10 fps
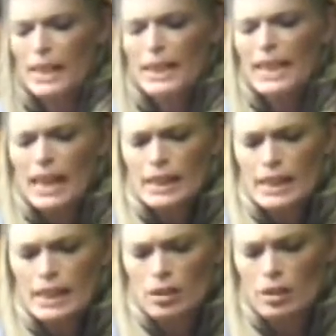peeling
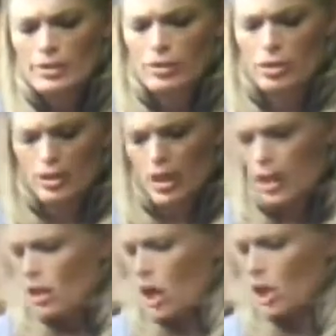onions or
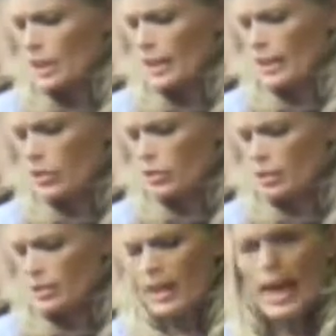garlic
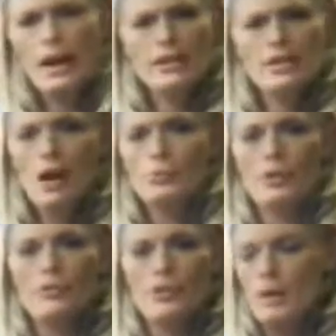or carrot
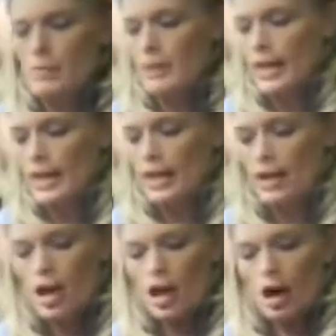tops, whatever you might be cutting,